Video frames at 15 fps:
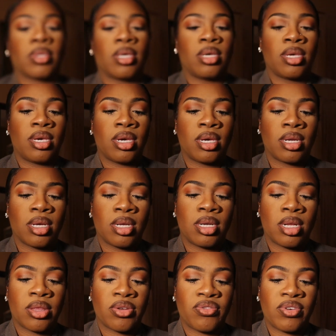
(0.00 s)
Again,
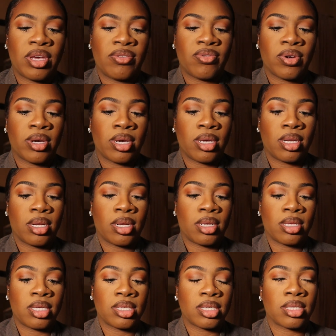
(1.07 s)
another favorite.
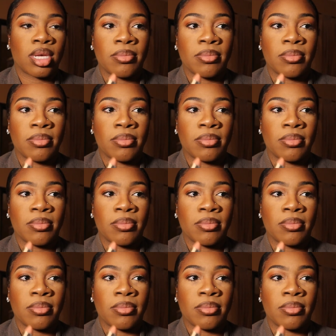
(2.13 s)
This is